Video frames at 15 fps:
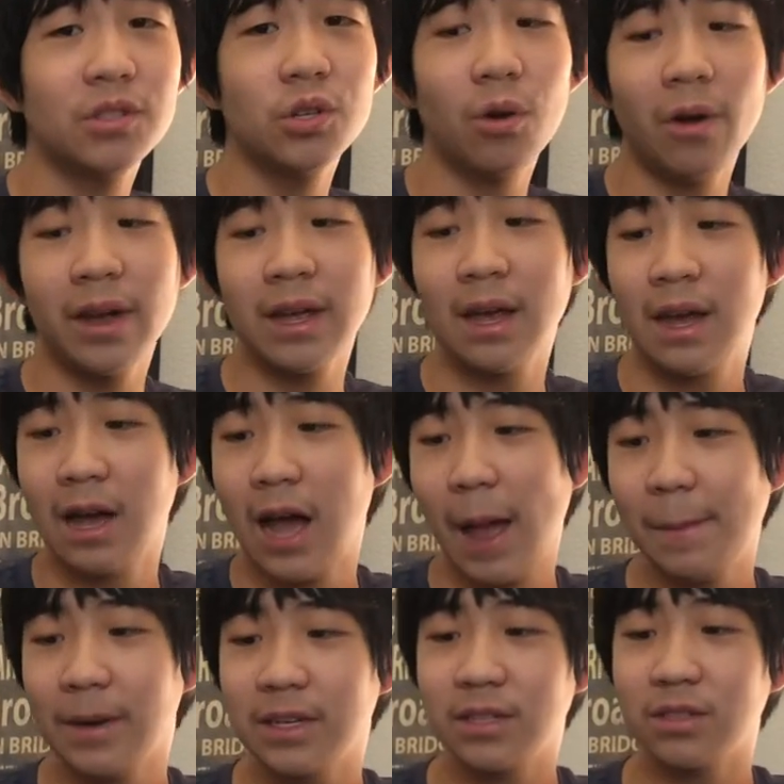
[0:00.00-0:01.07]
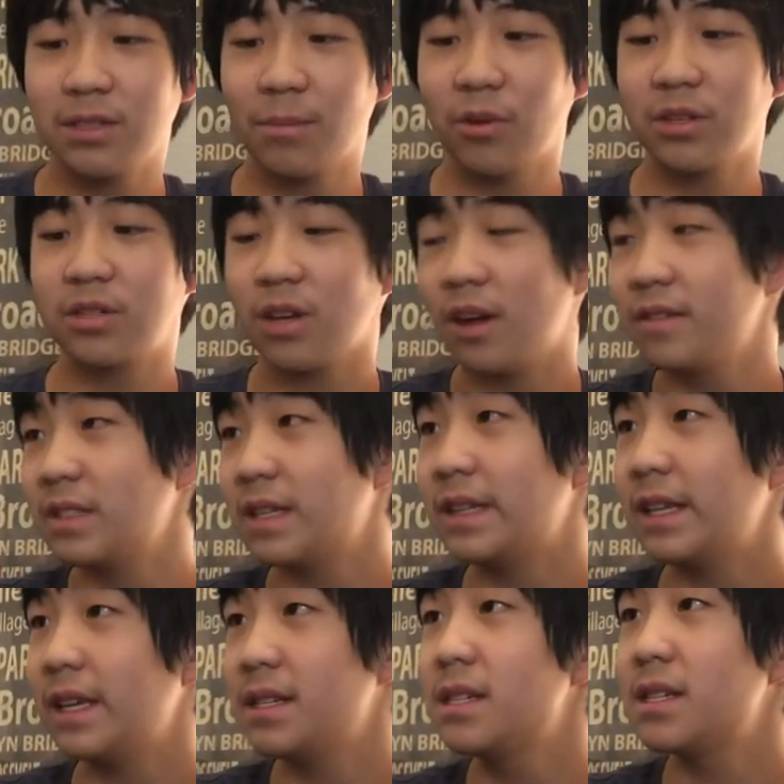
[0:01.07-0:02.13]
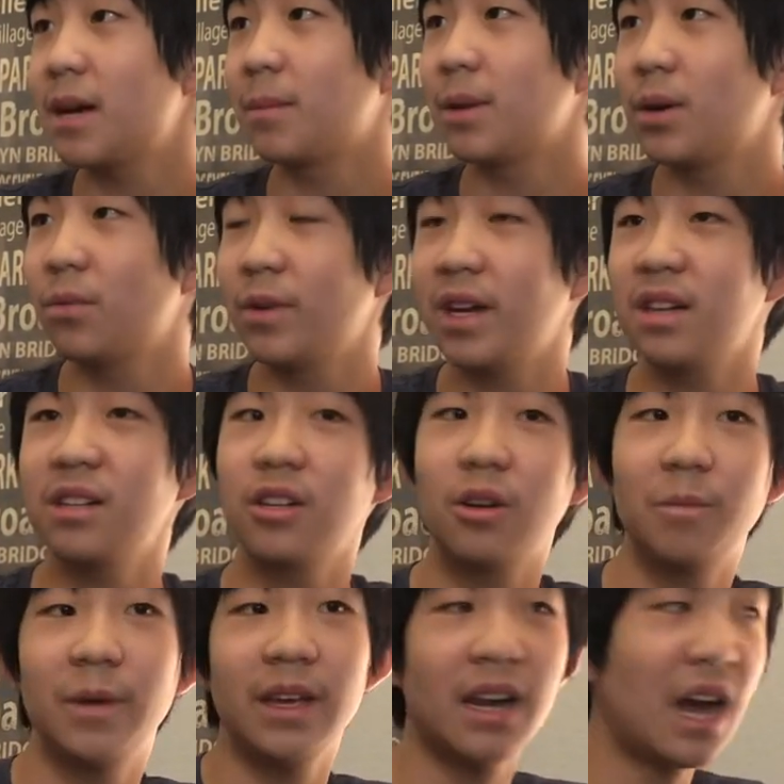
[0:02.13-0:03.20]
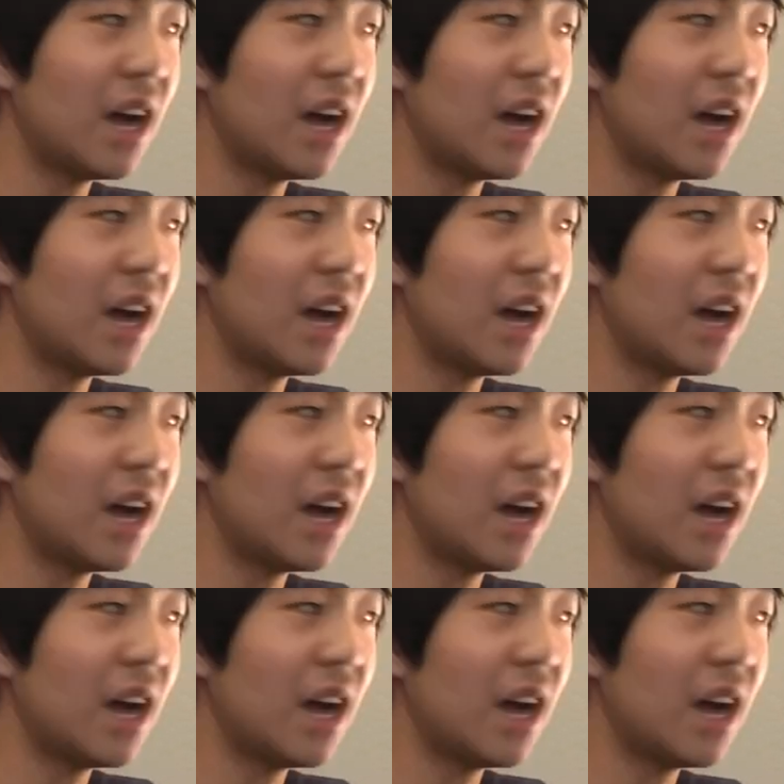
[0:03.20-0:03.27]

enjoy. I'm gonna do some more solves on these. I'm gonna read a little bit.